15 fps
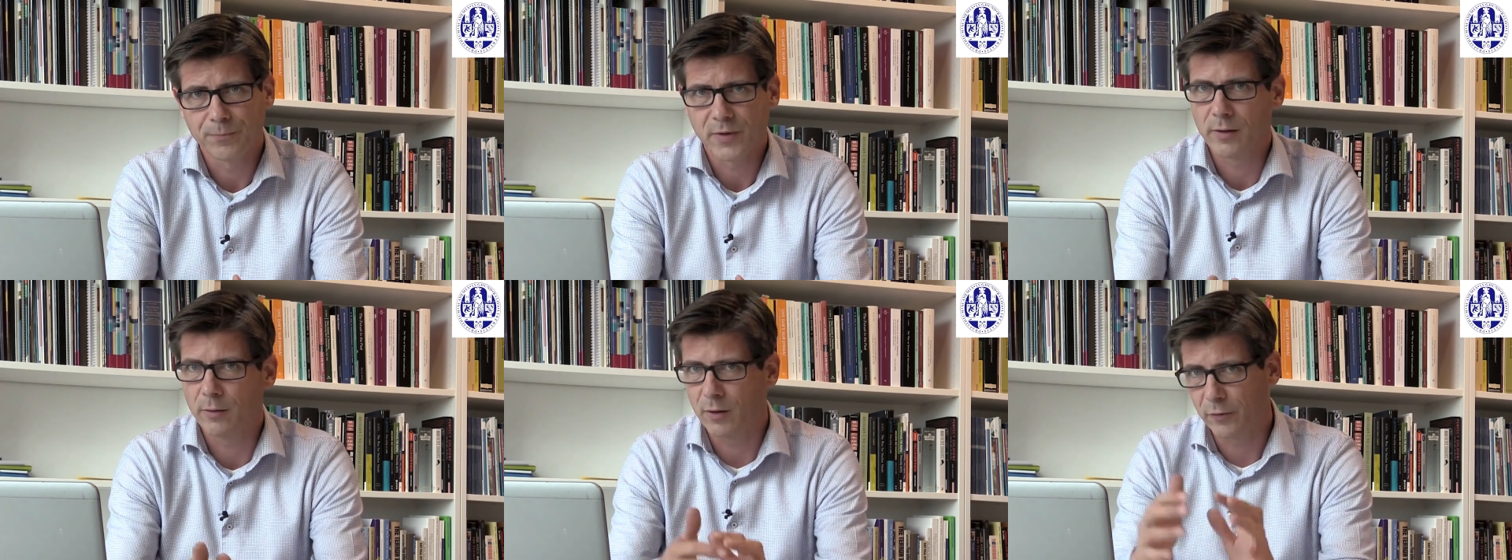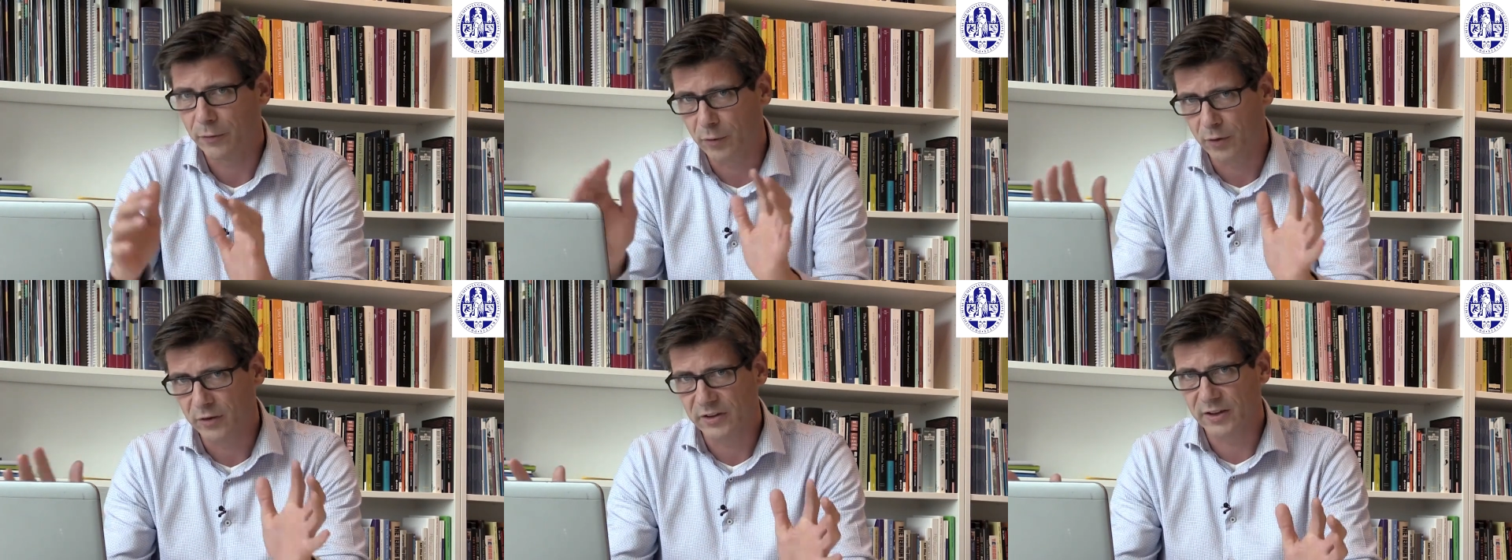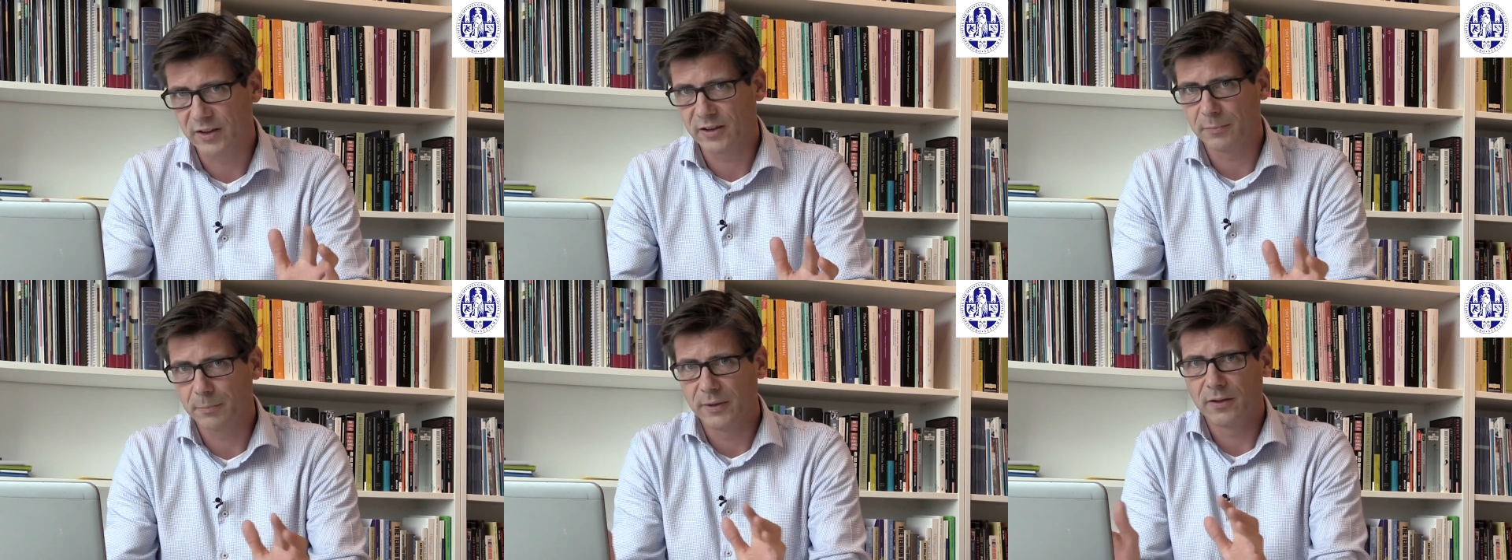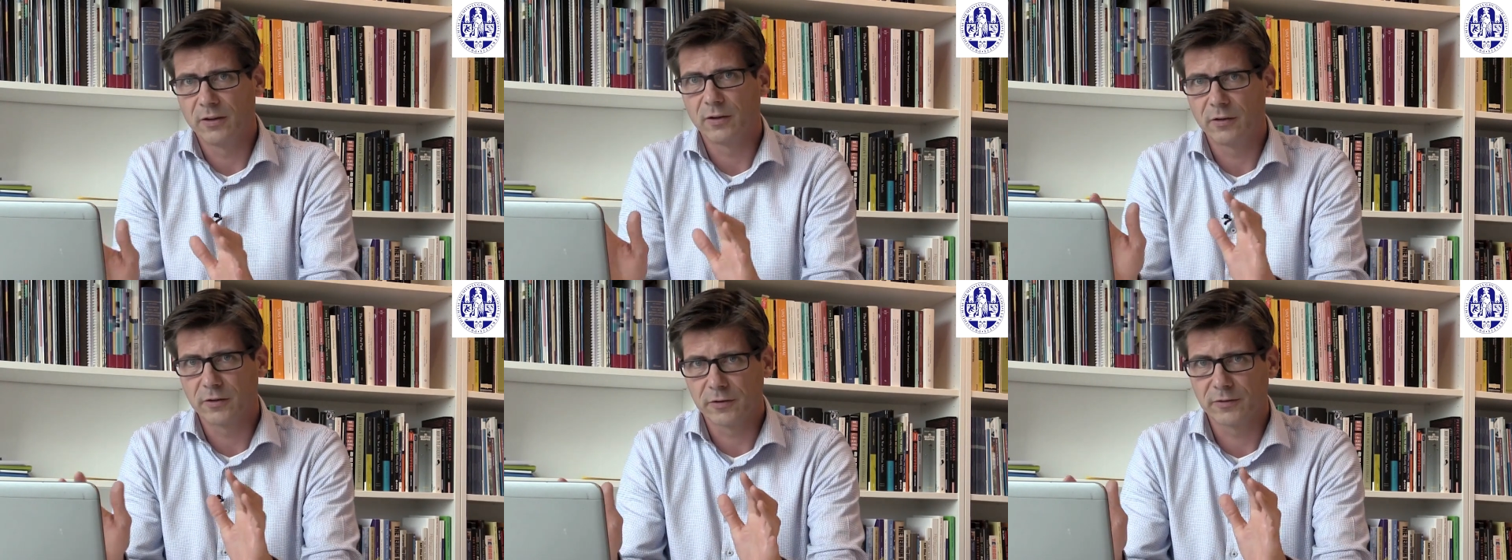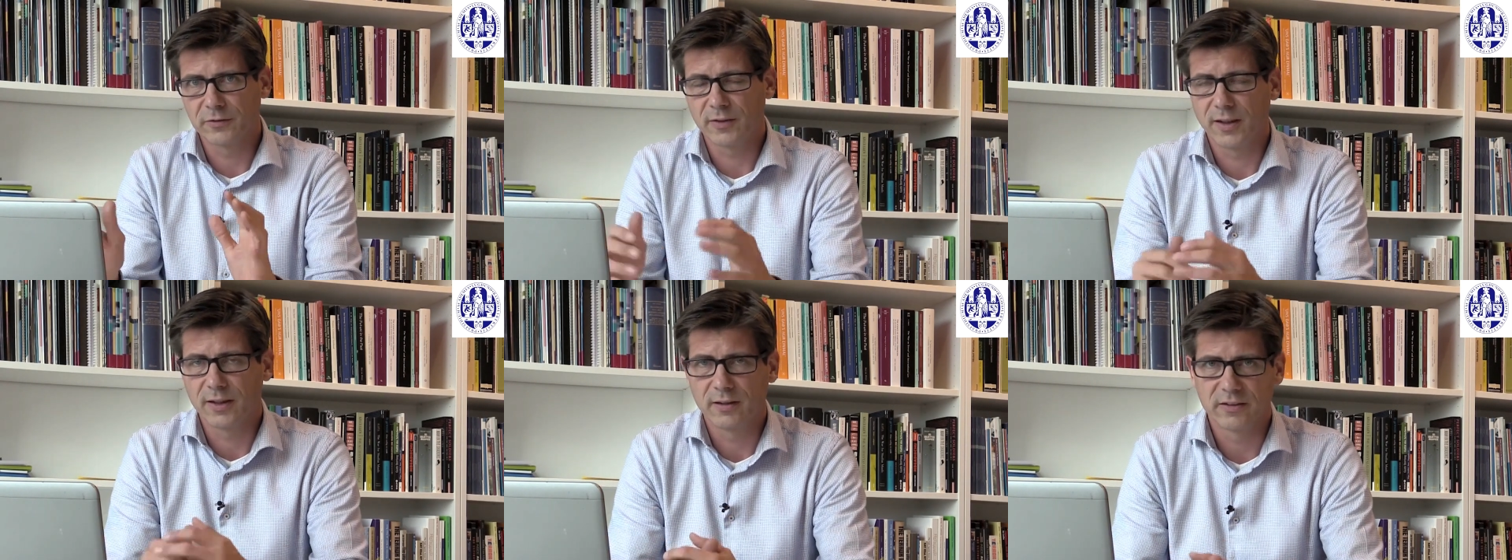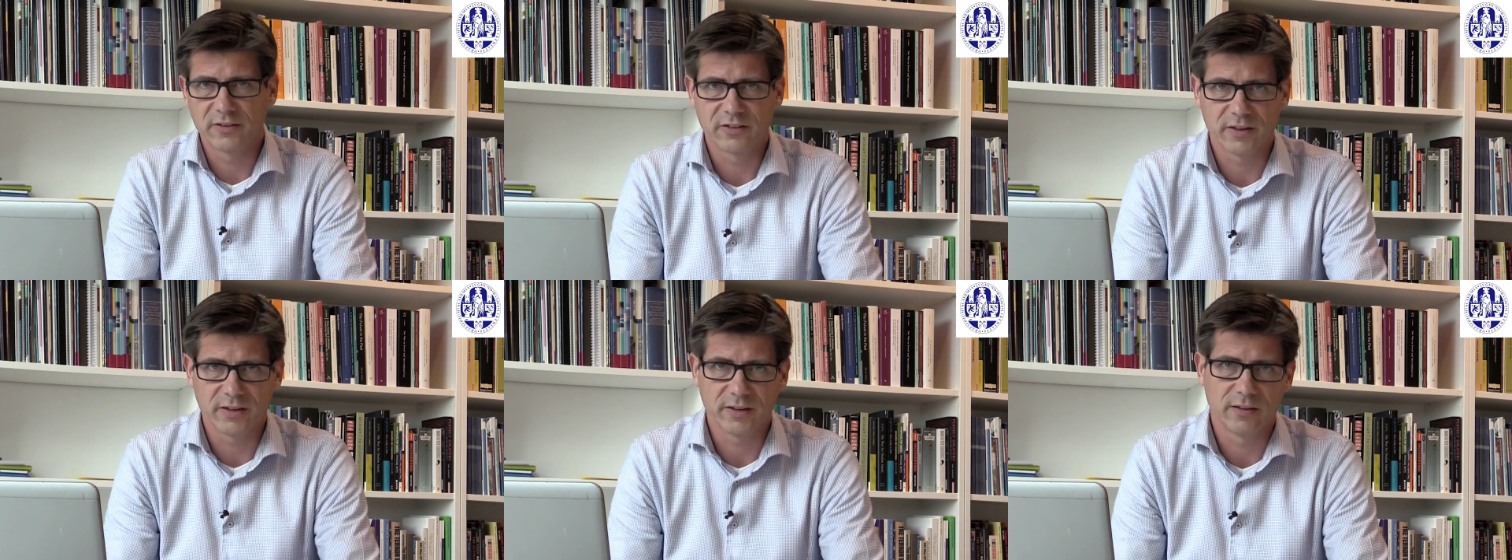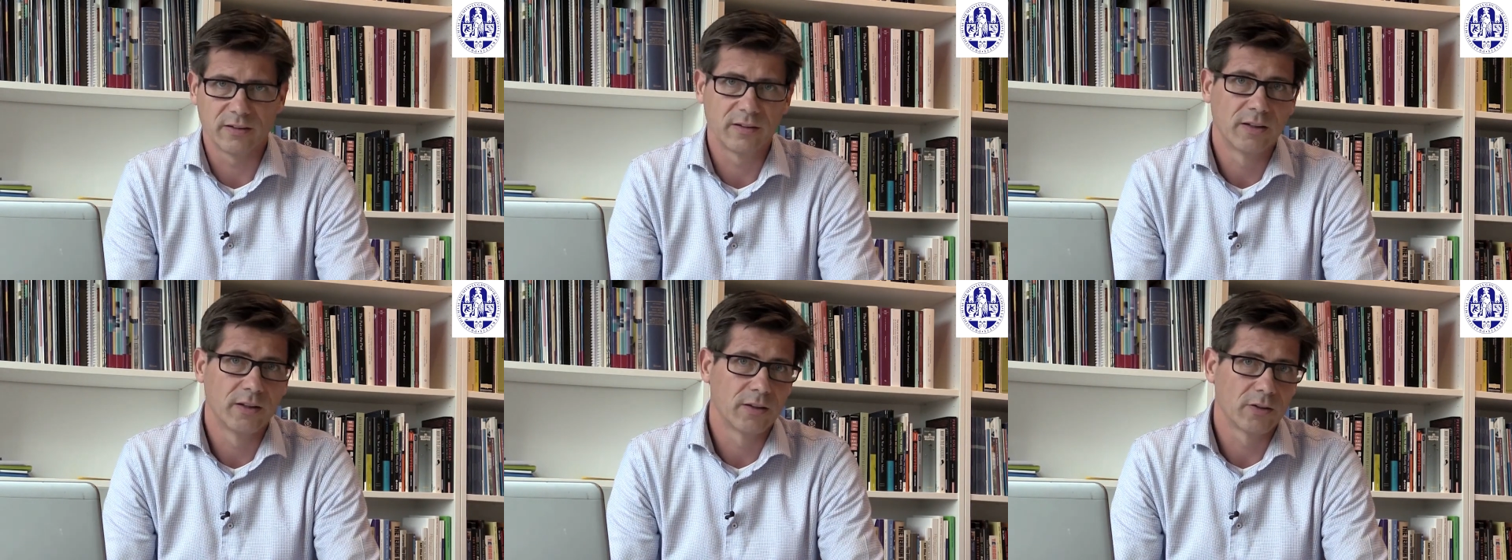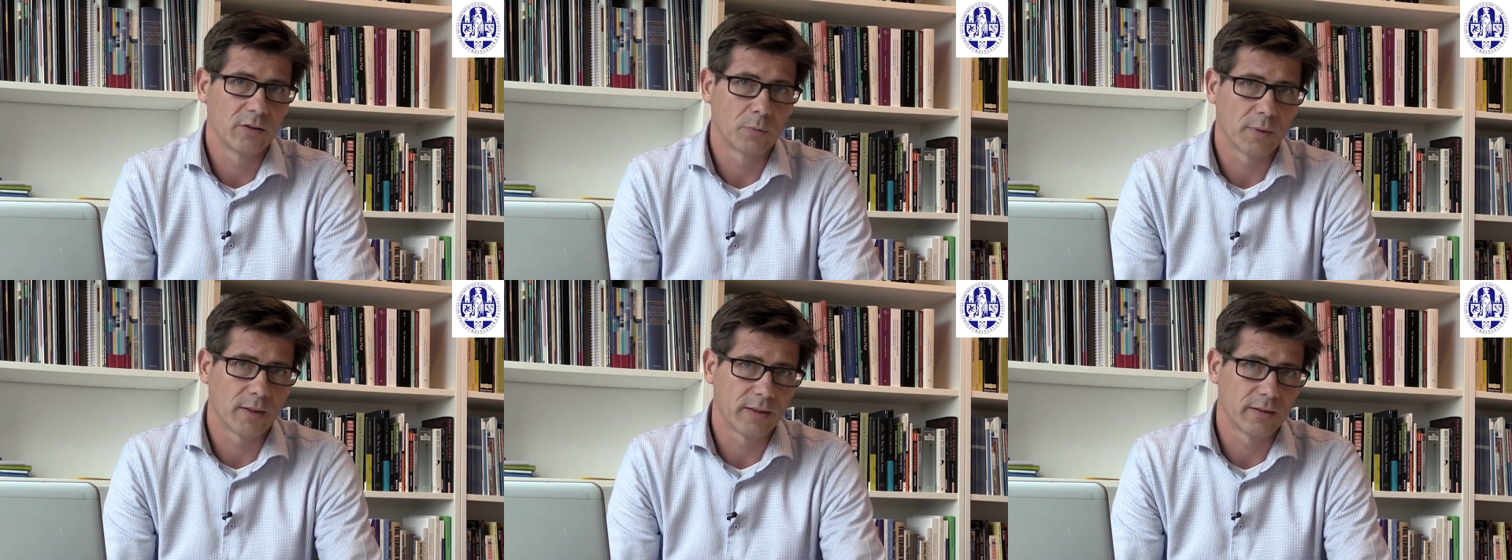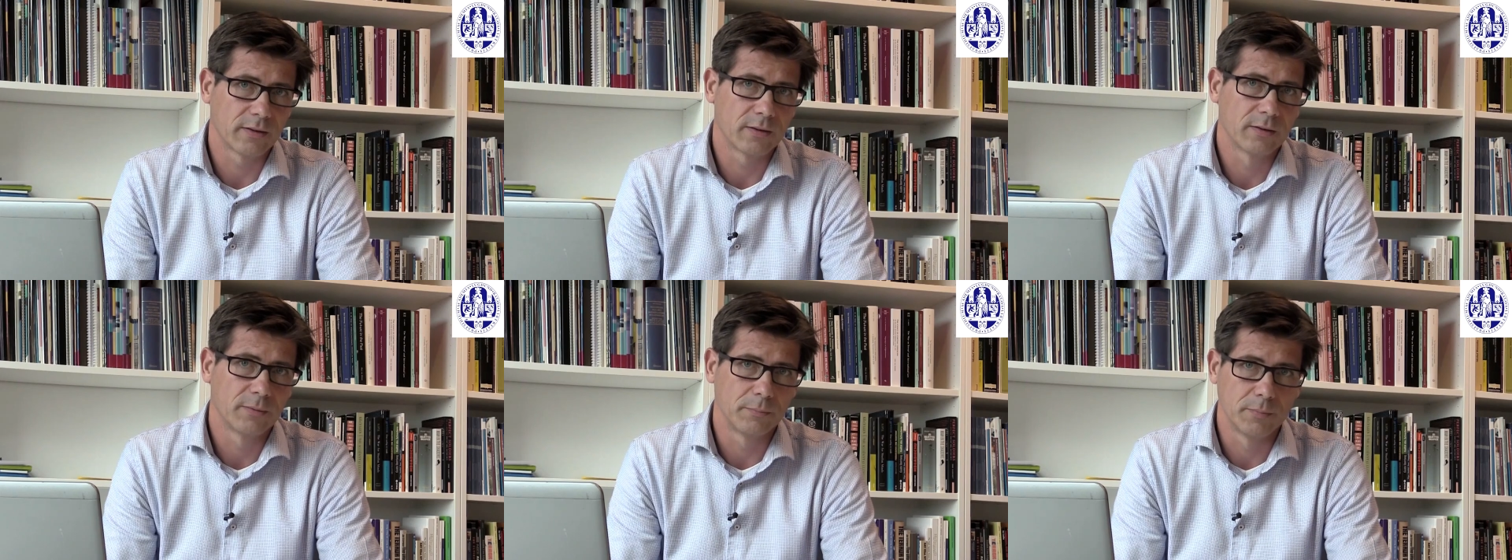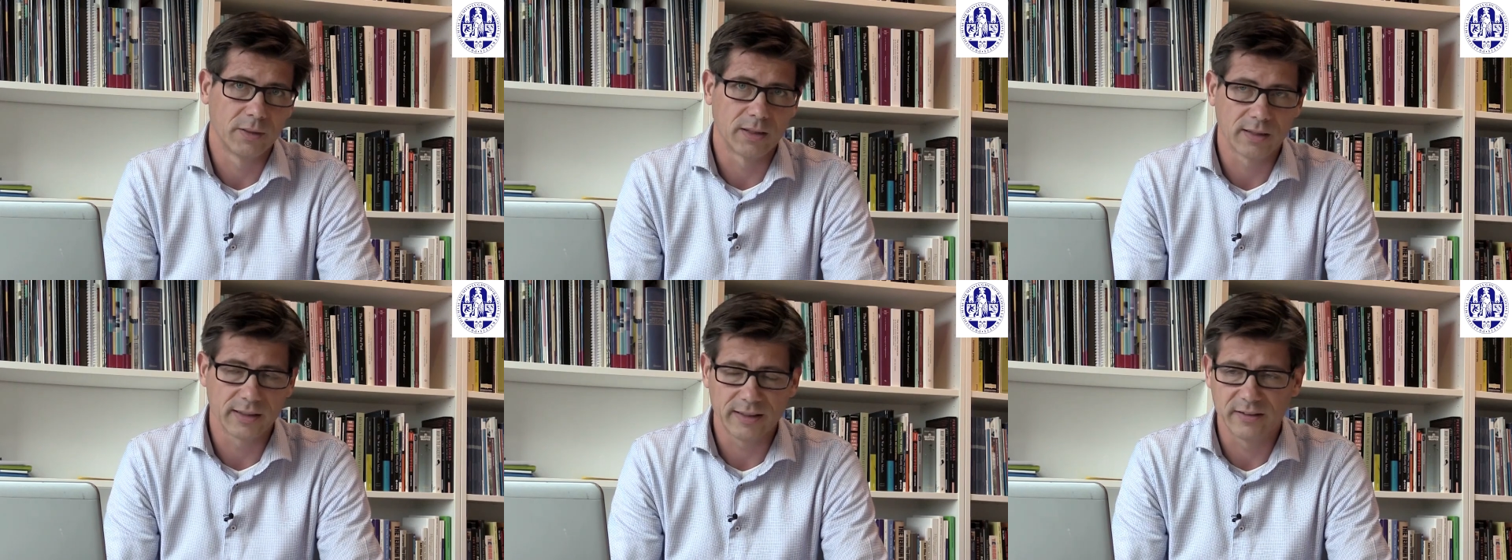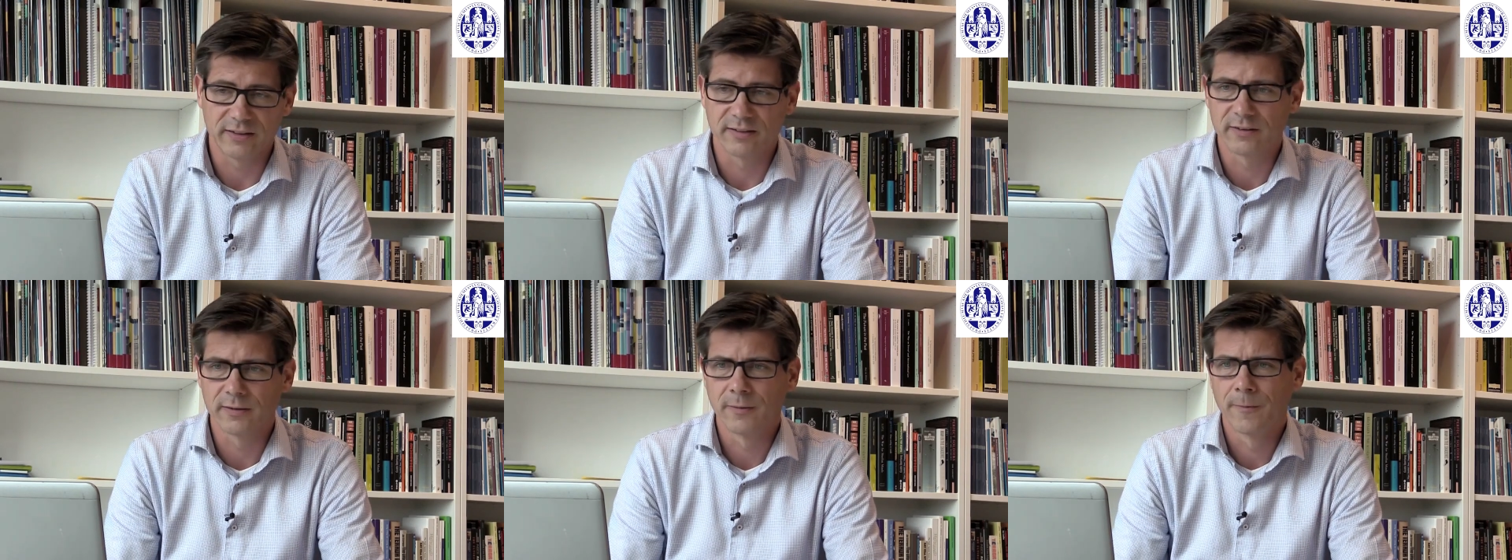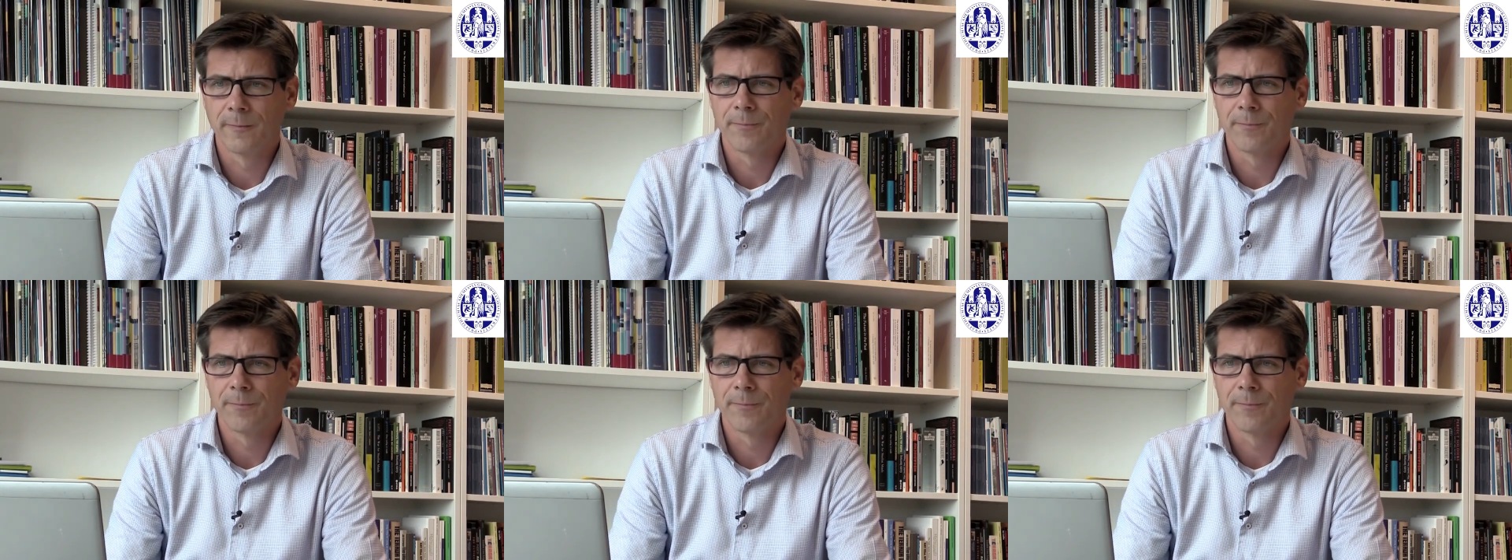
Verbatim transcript: Now, of course, there has been a lot of violence in the wider Middle East.